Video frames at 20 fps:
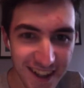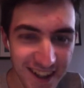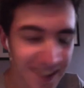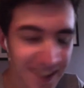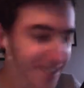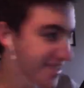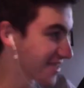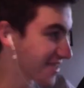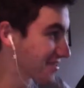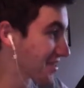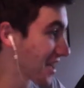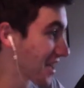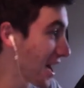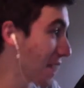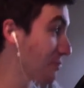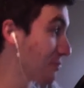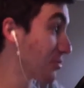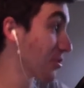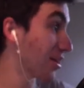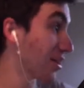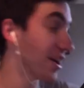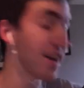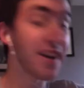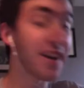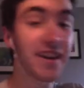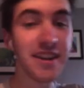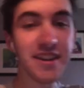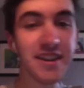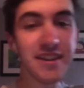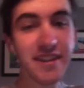Because it's copyright.
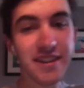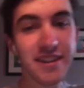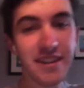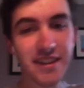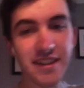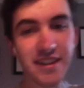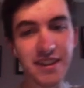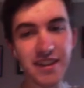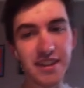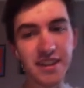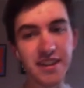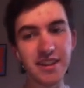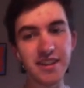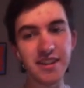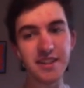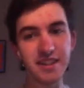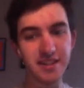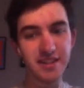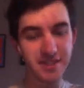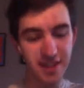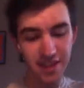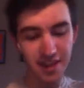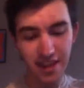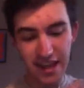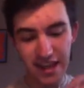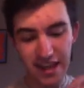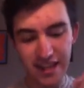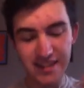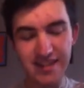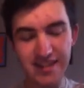To you. Because the
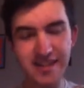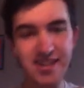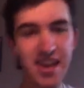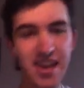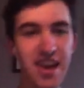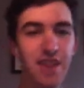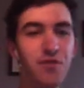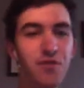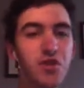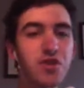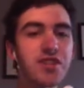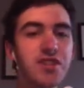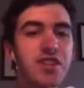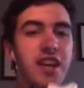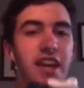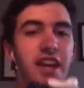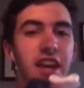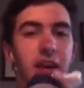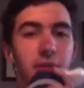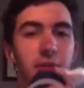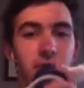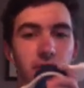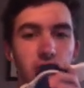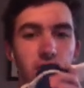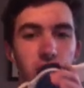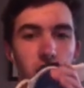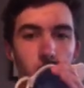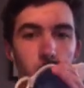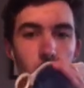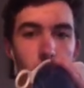thing is, is that if you sing
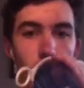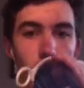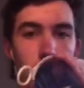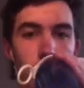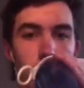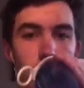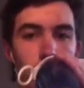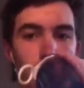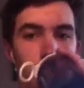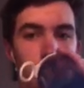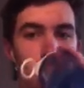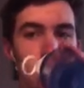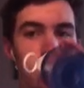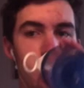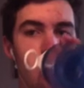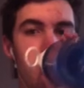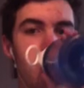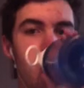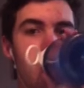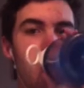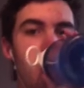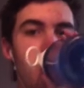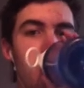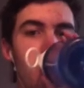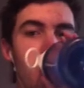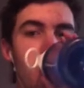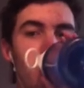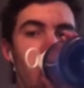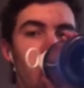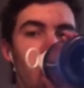it.
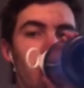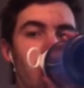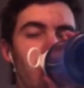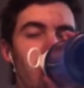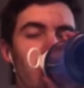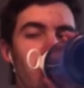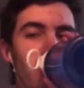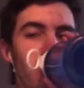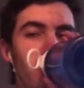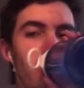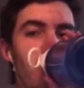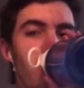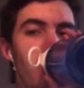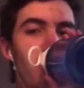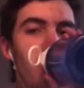Thank you, Joseph. That was